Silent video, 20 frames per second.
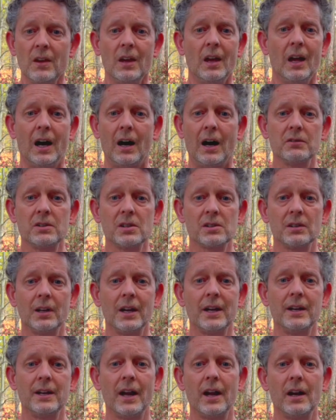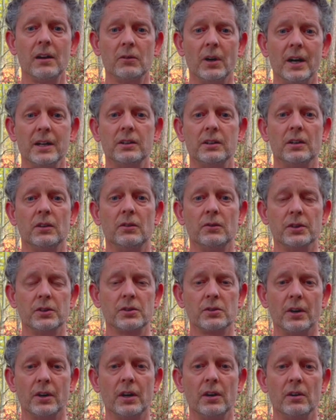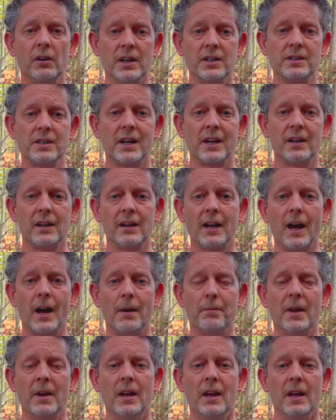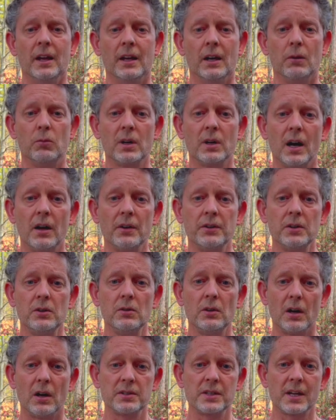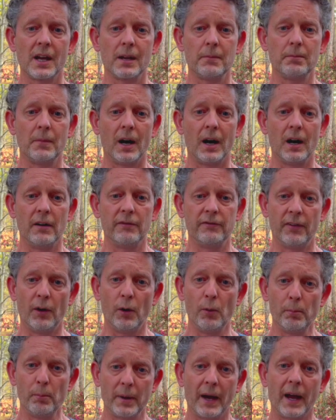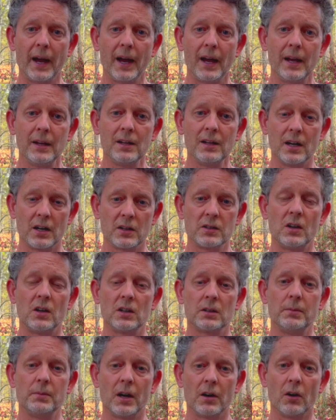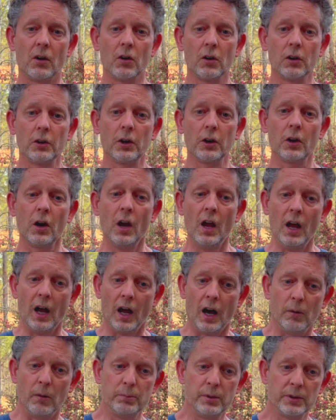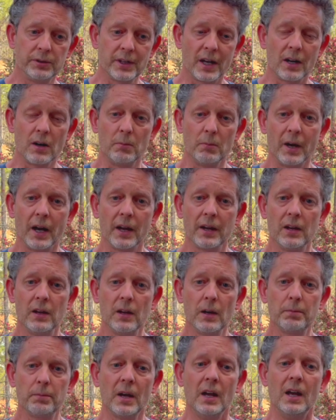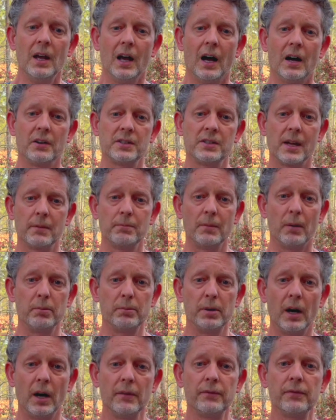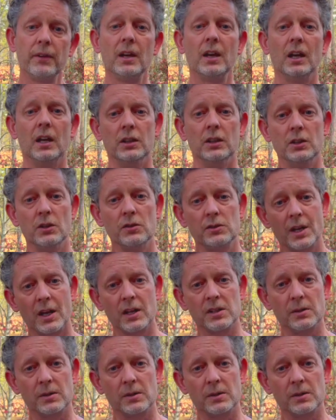I'll just lay down right there on the trail and take a nap. Now what I'll do, I'll take my foam pad that I talked about earlier, I'll put that on my hip, I'll take my puffy and use that as a